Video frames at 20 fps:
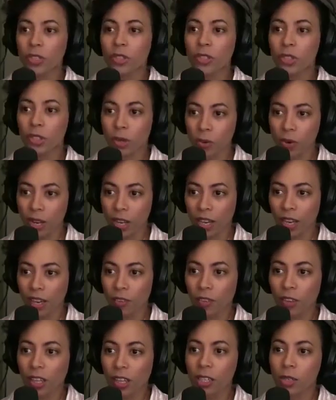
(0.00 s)
doing. I
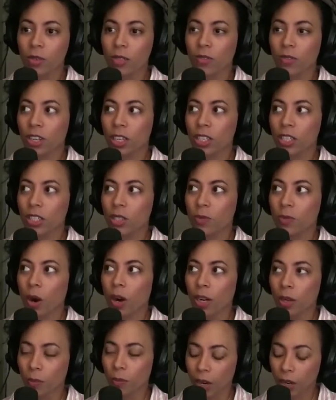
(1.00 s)
feel like he was a very
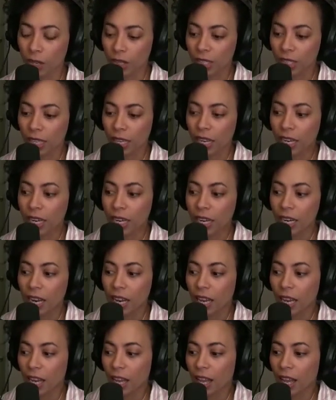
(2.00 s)
smart person,
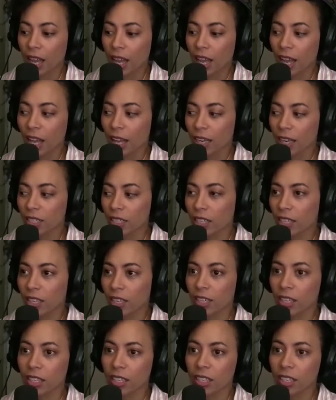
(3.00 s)
and
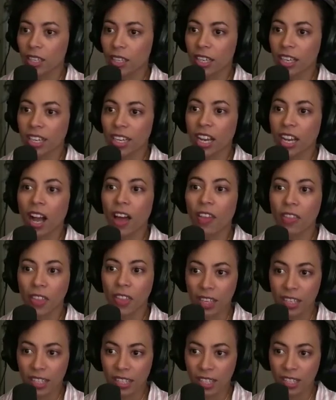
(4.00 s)
he got
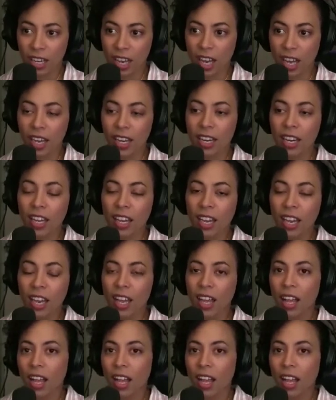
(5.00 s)
things done. And